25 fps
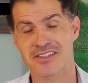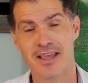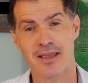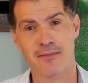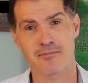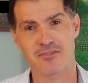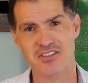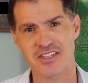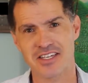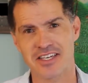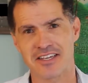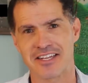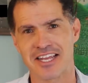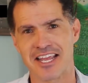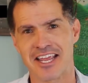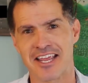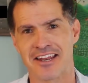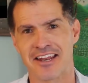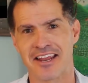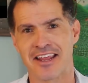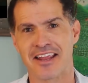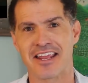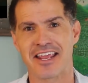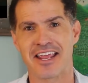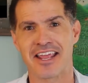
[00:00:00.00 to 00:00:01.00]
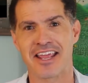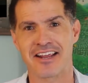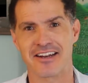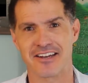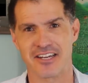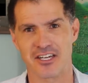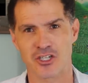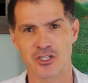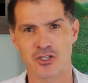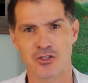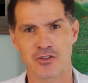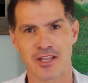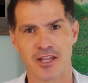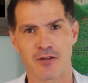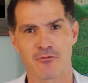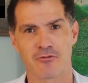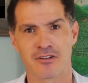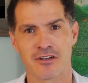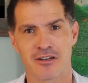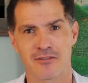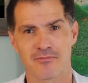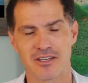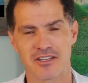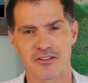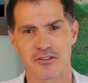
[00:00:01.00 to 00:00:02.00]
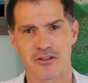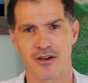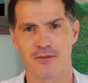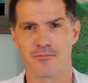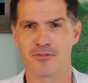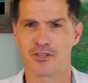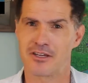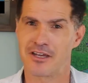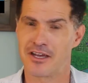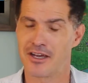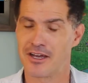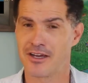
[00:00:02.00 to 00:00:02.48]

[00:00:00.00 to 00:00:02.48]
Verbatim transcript: same scene in English, so that it would not be dubbed.